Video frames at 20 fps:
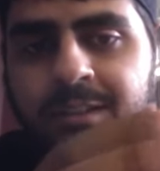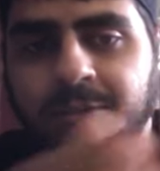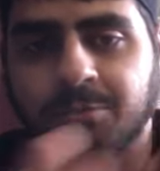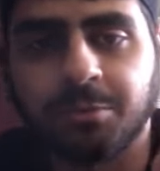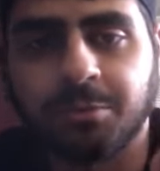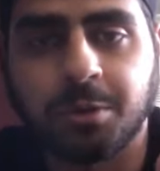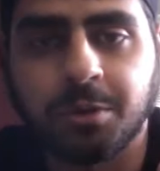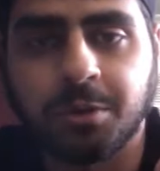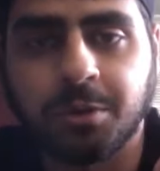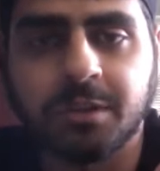it
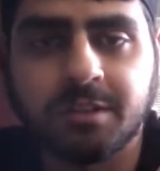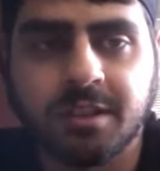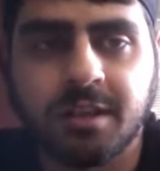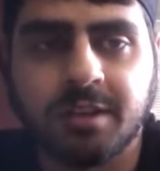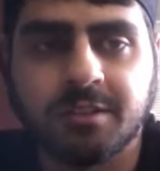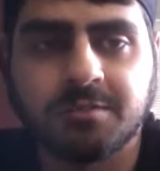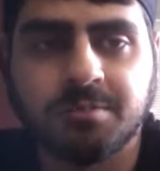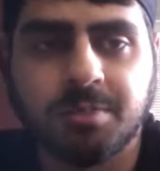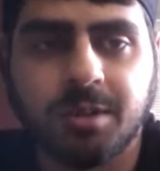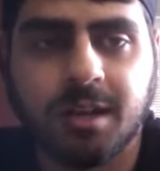really
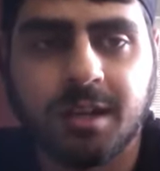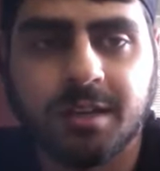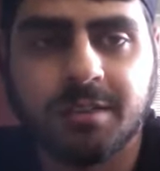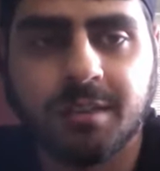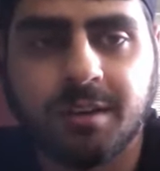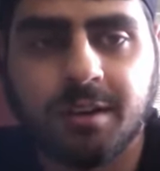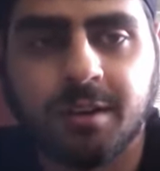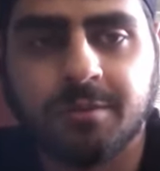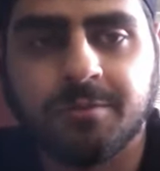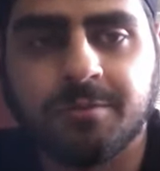does block
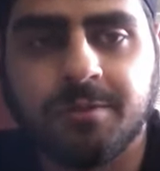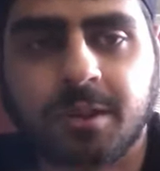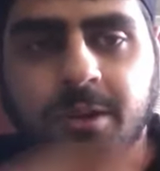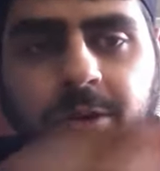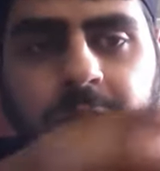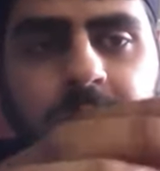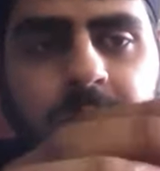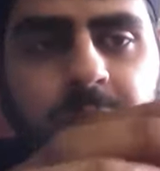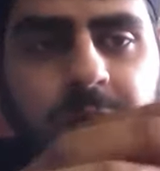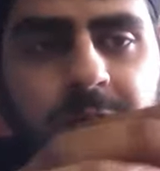the
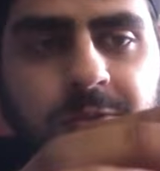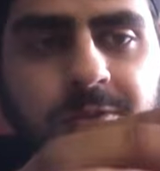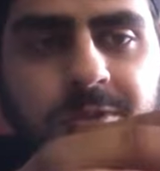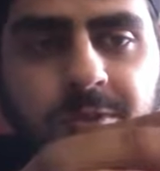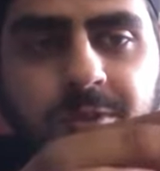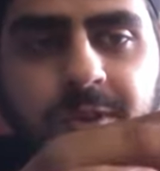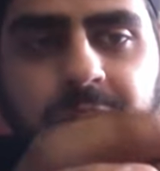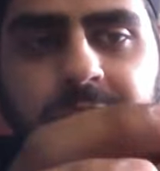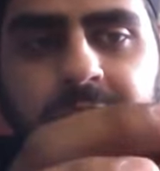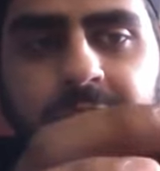airflow, and when you
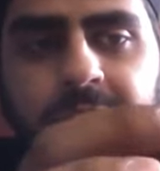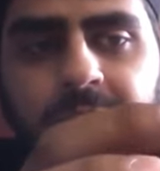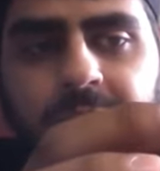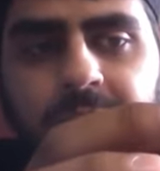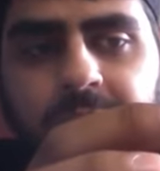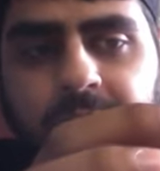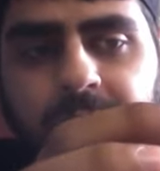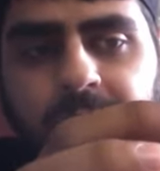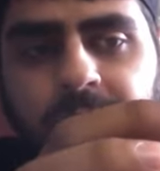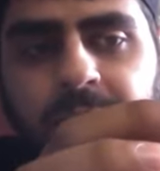tune it down,
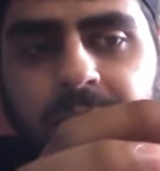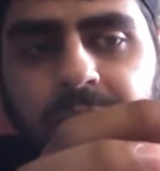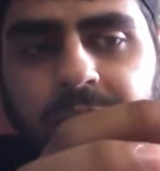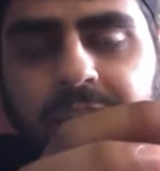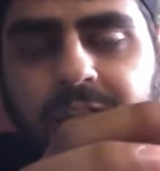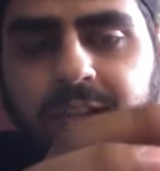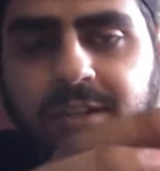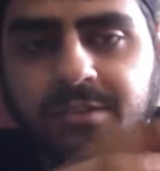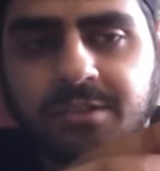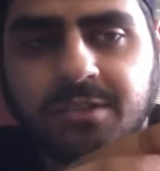it really
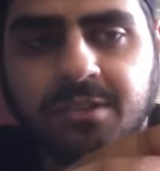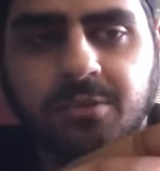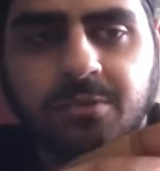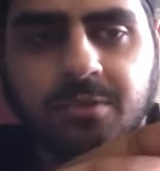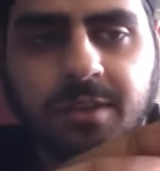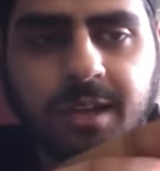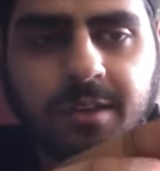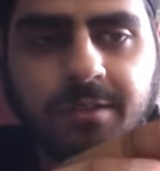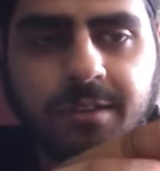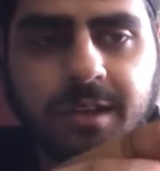does
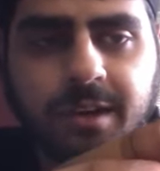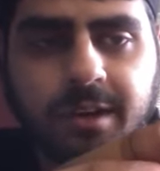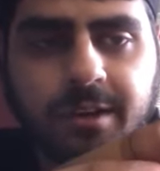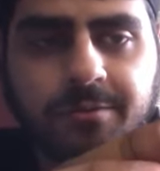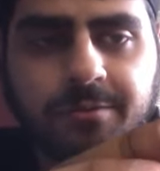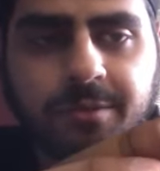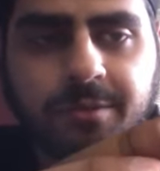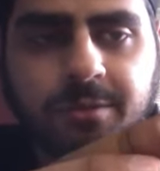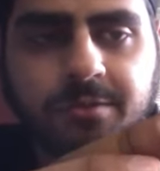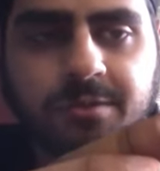tune down the
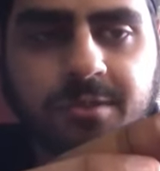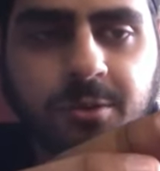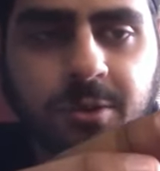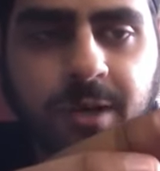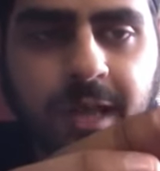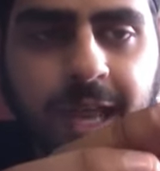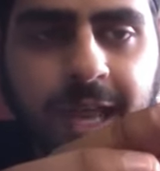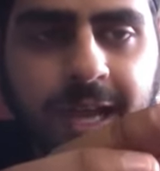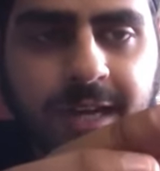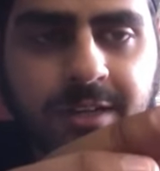airflow. So
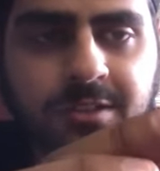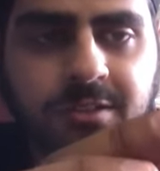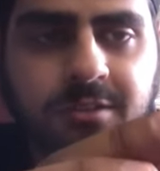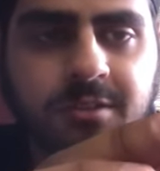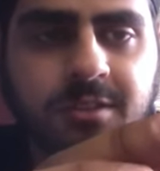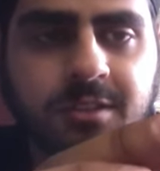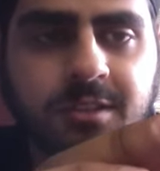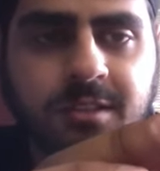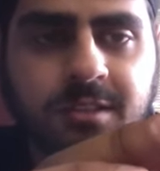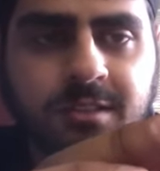it
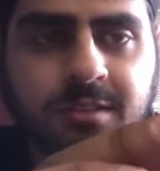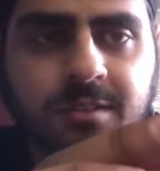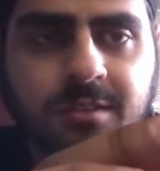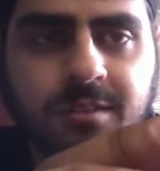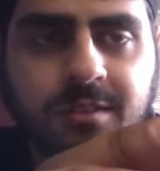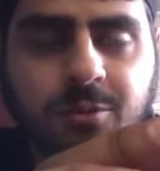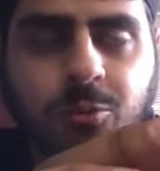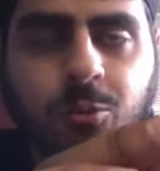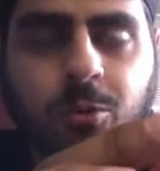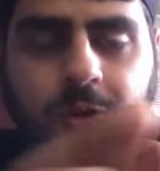actually
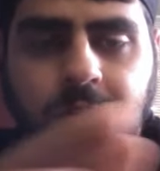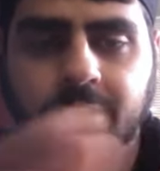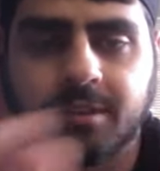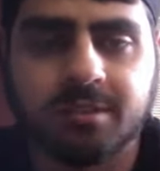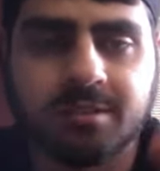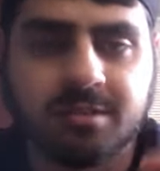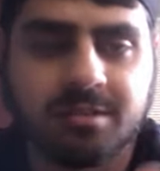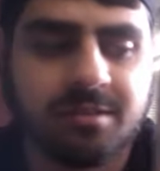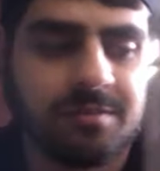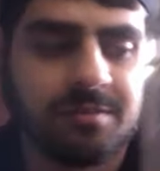
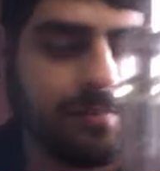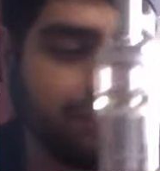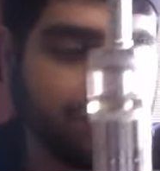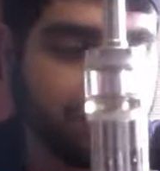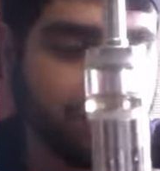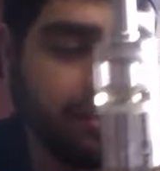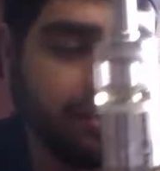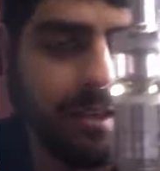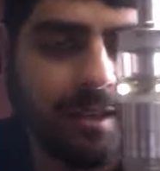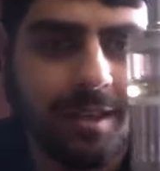works,
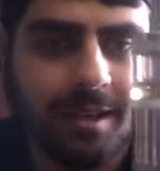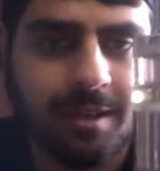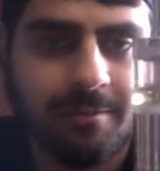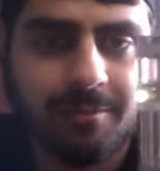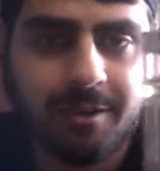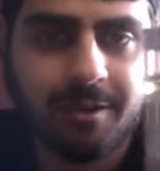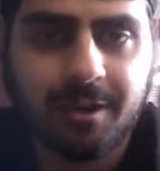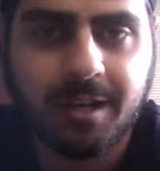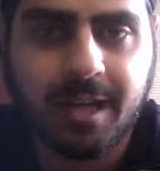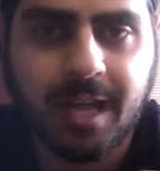and I'm
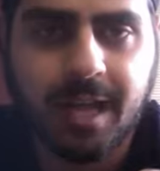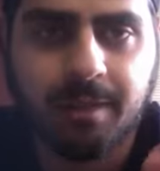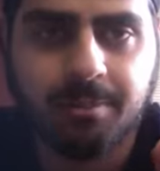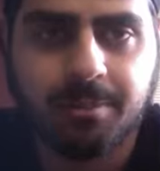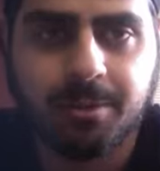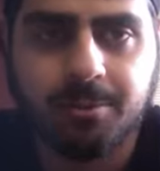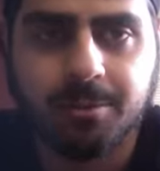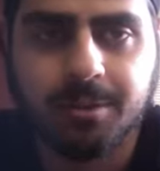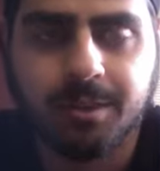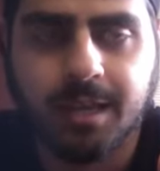very
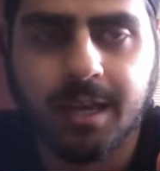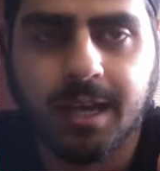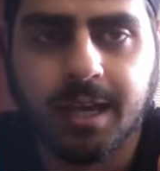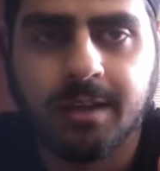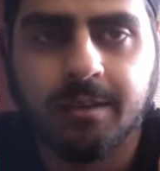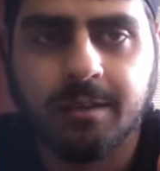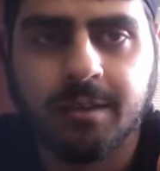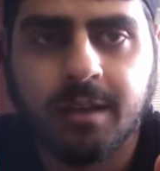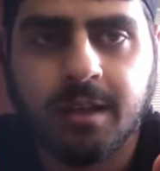happy with that.